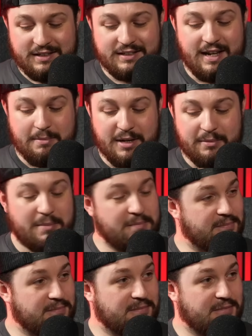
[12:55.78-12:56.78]
10 minimum,
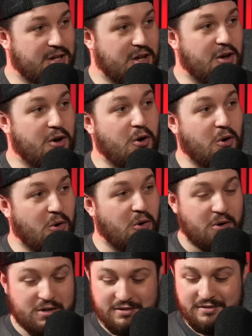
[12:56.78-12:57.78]
or
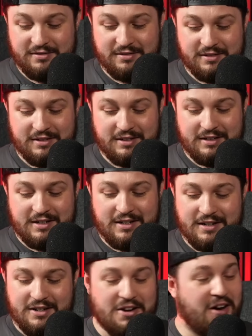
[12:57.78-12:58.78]

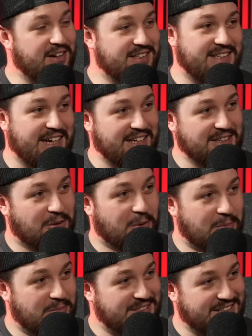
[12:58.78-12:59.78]
19 Khorne
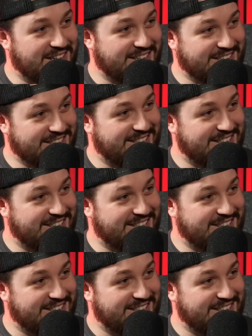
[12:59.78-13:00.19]
Berserkers.